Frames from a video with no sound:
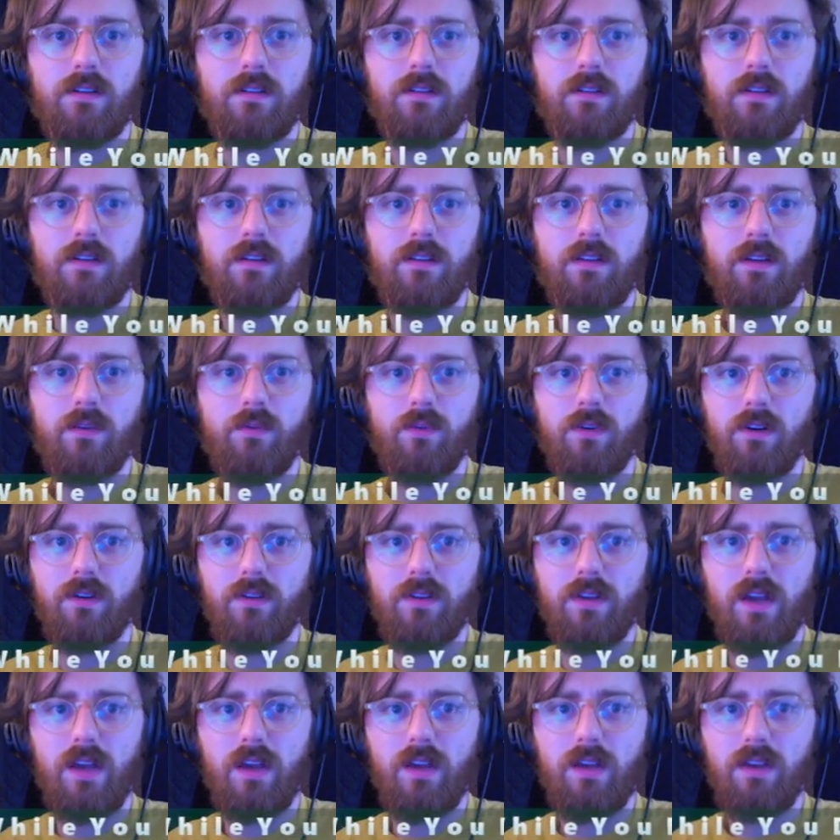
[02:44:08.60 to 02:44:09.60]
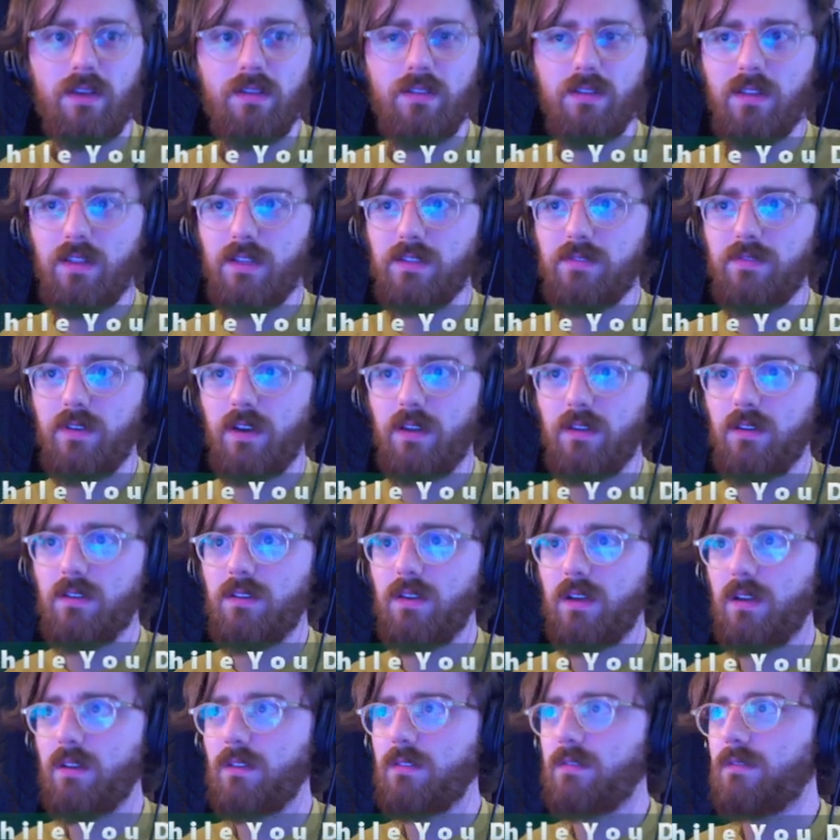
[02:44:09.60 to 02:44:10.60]
I think we're okay. I think that's fine.
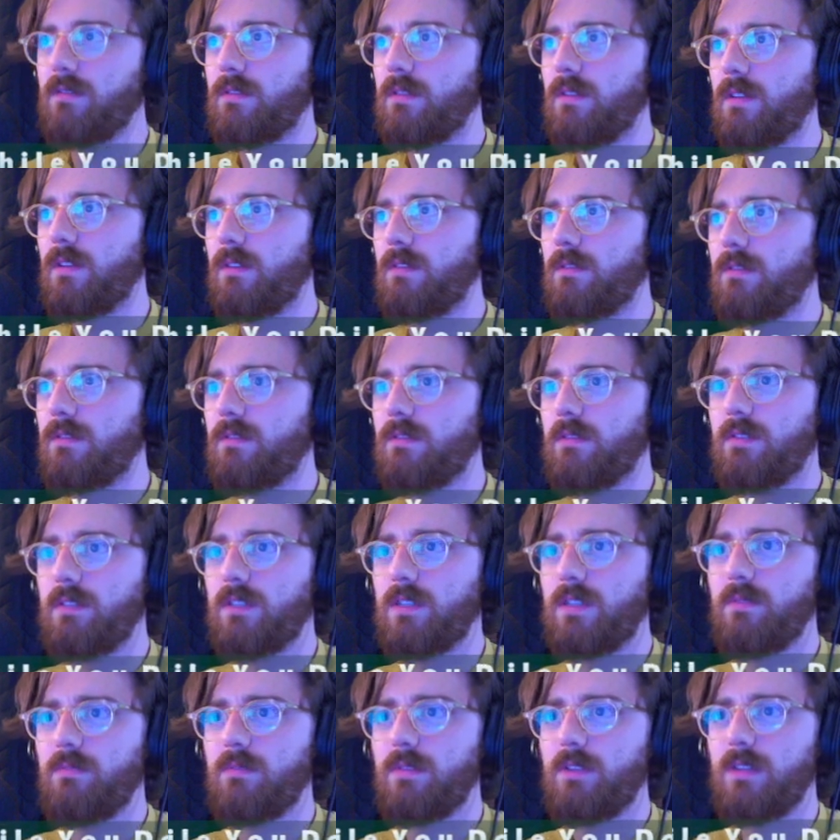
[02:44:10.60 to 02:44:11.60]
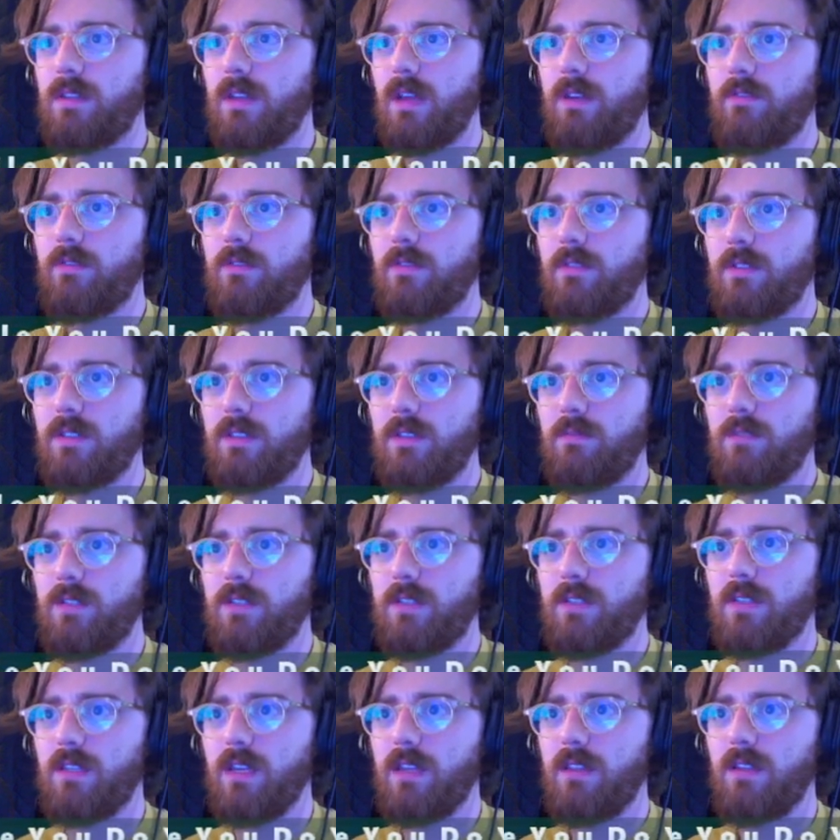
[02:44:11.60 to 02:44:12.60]
Okay. All right. Everyone seems
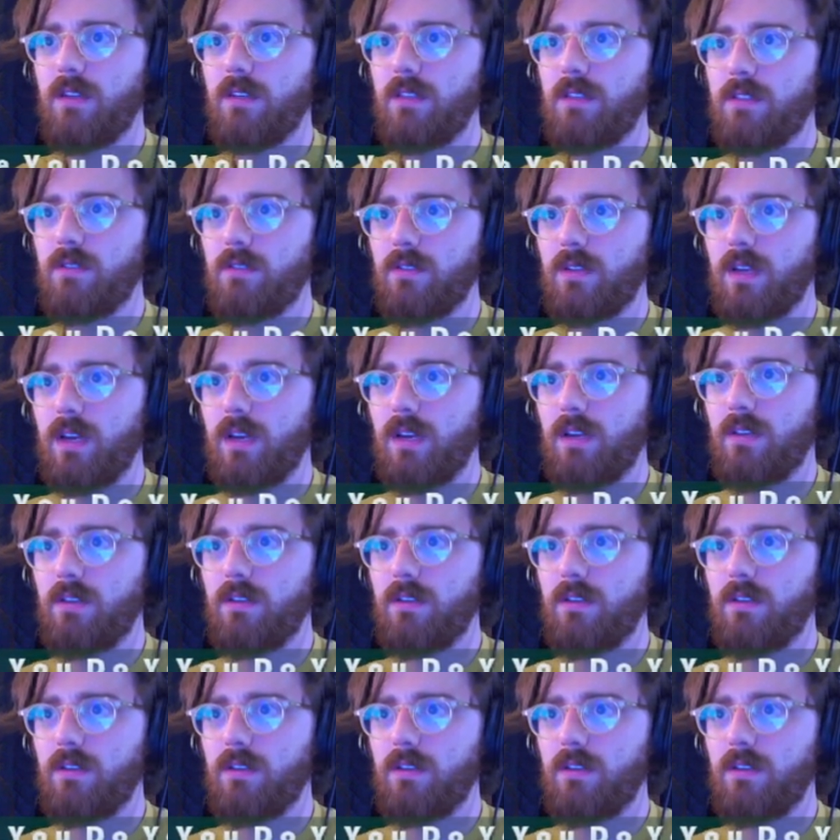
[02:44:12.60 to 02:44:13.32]
to say that it's okay.